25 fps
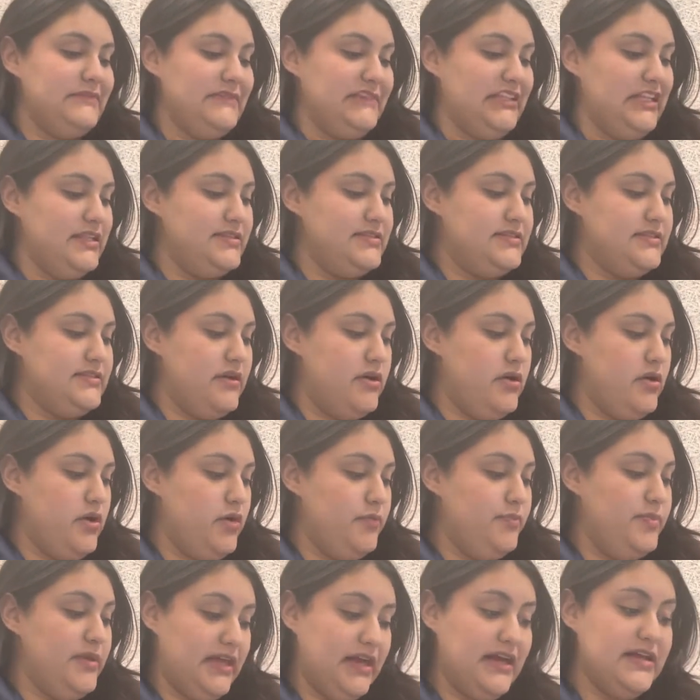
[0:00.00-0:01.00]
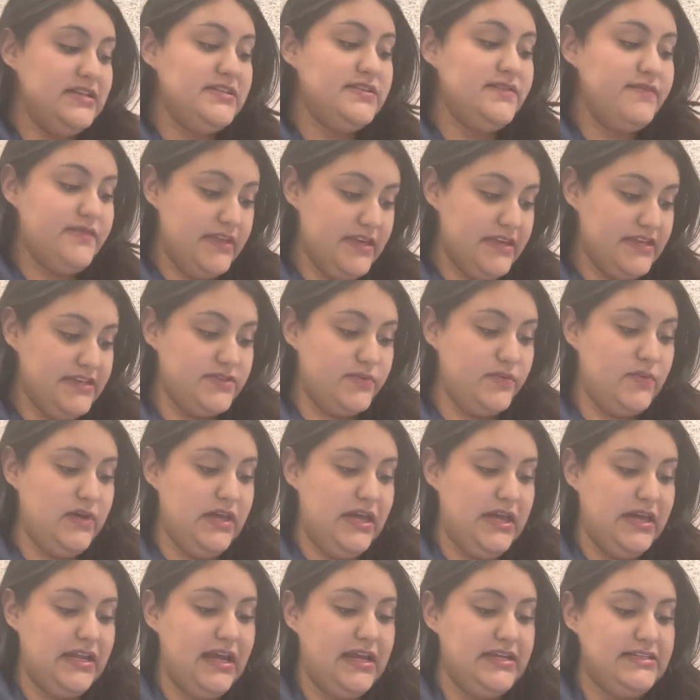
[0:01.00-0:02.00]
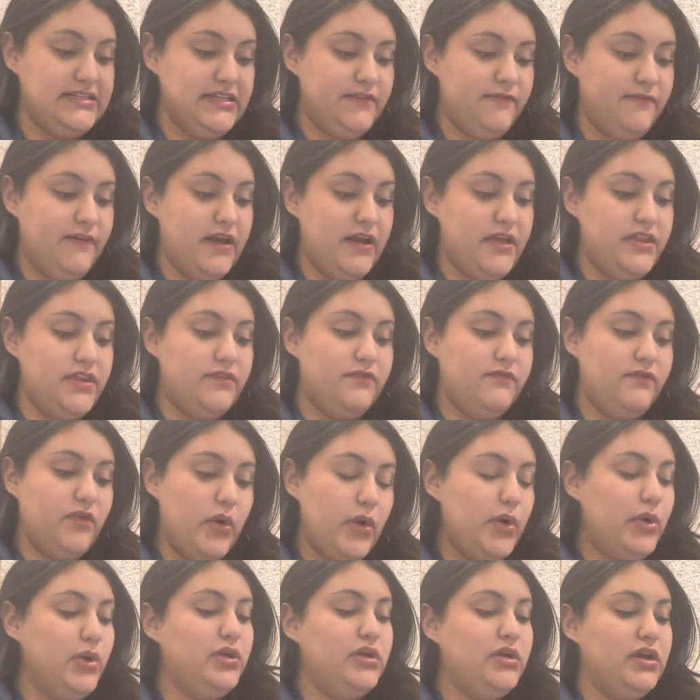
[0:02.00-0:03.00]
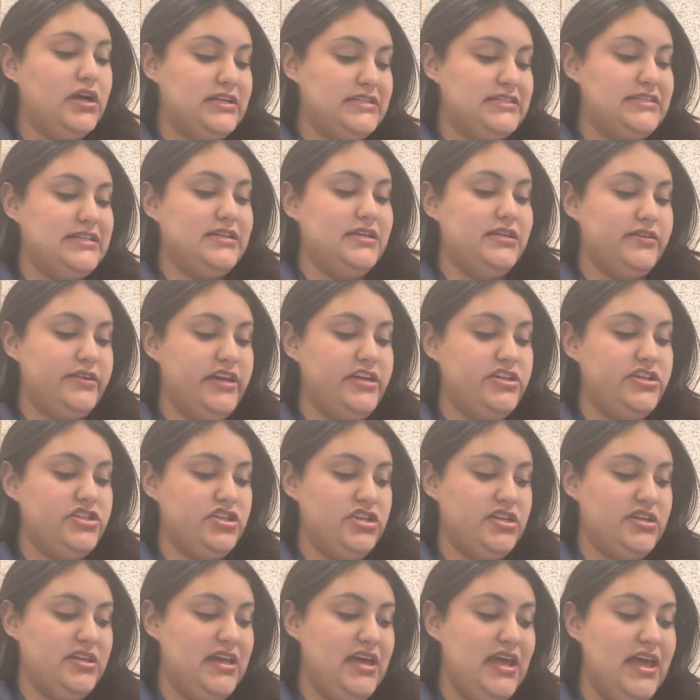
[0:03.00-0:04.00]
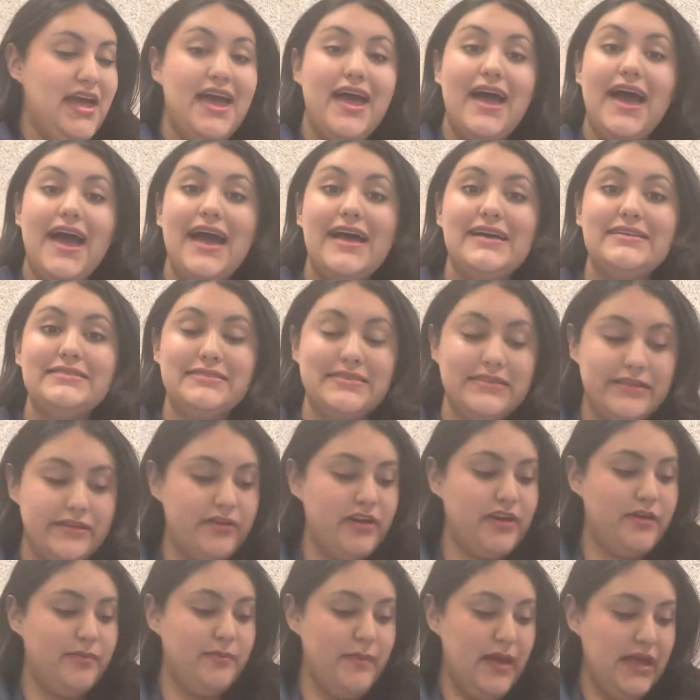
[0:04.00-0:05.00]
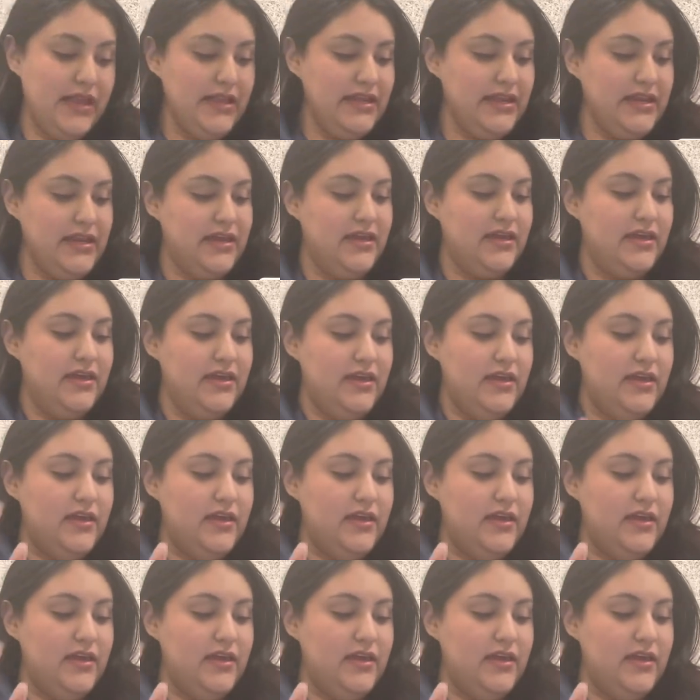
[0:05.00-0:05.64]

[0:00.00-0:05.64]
So because of this, we can identify the vocal articulation as lyric melody,